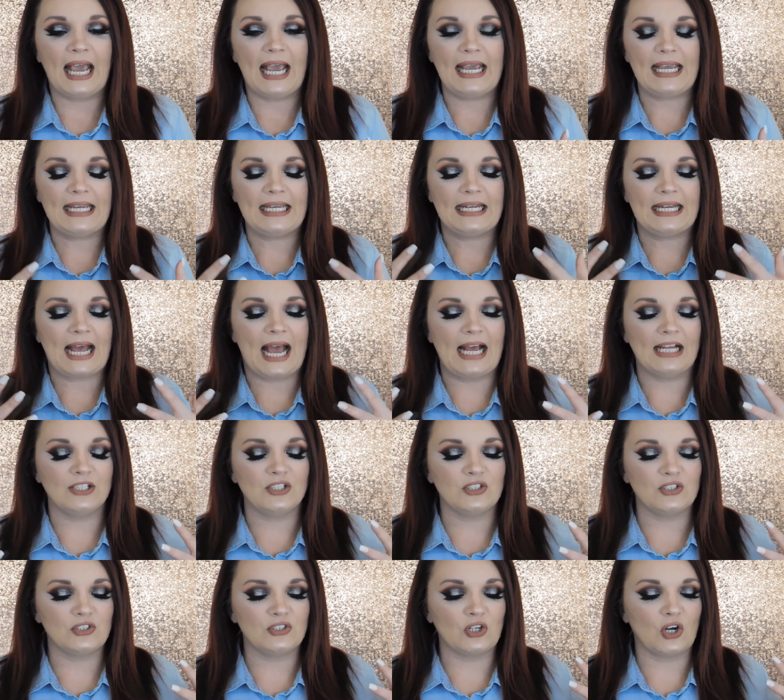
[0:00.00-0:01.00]
and I
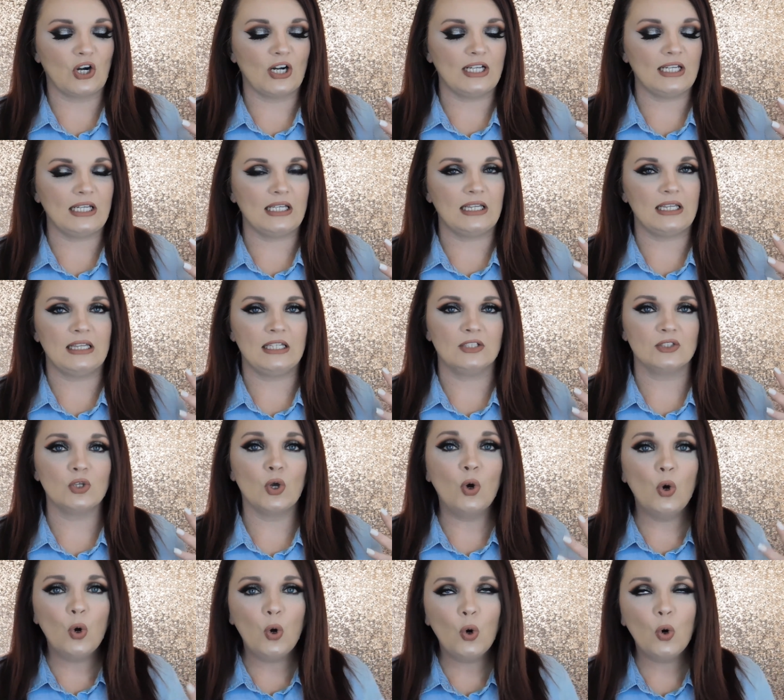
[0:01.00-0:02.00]
started getting this
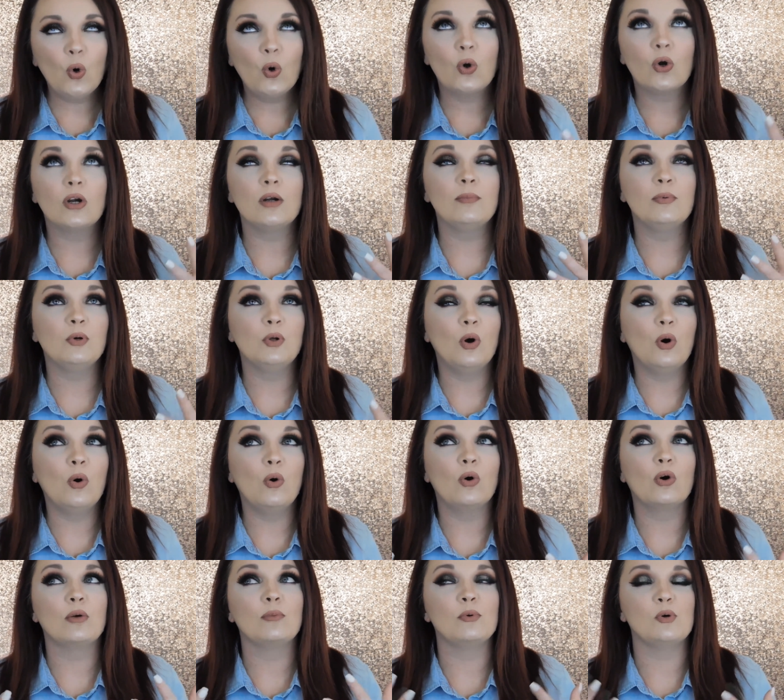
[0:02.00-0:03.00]

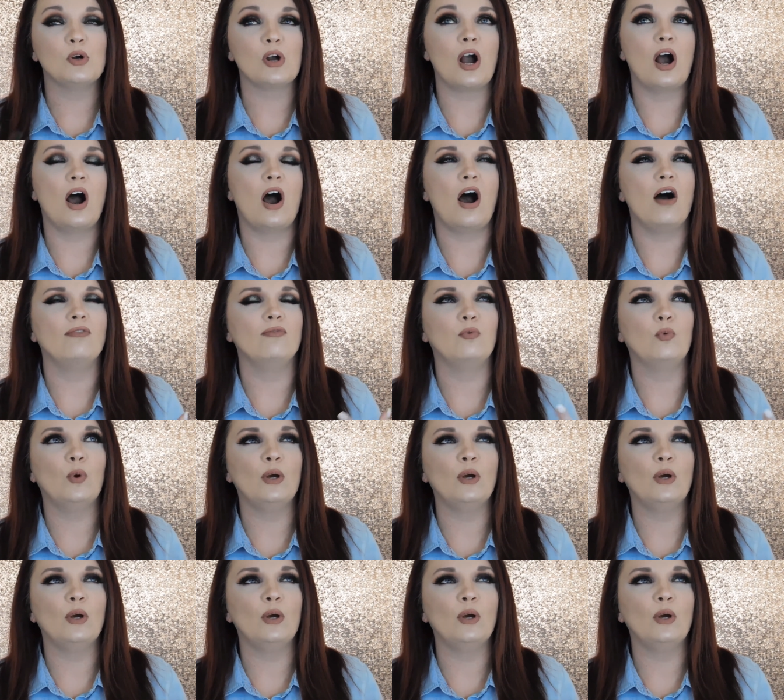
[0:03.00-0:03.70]
horrible cough.